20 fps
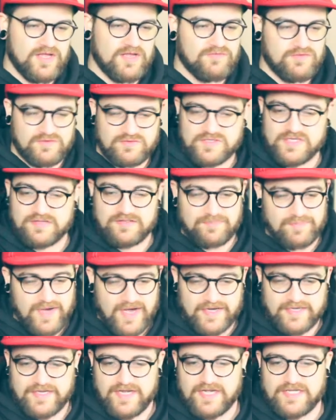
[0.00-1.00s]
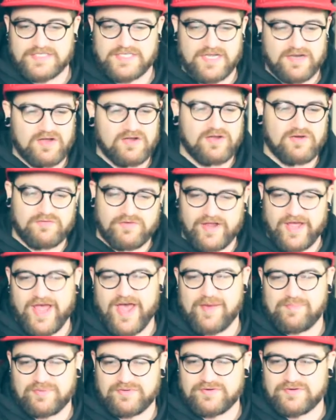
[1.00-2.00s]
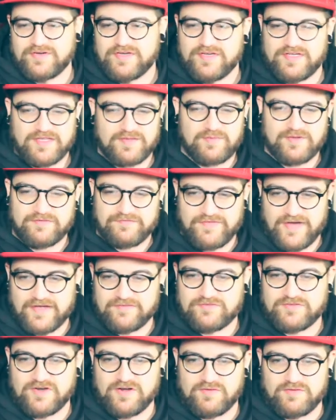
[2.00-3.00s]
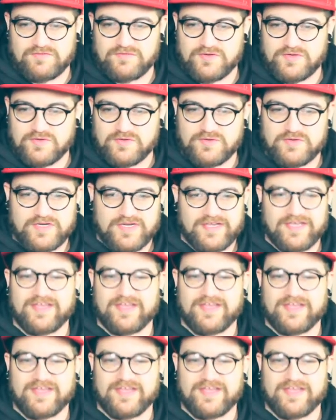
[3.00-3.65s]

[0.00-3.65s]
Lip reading: if you dig the podcast, head on over to Apple, give me a 5-star review.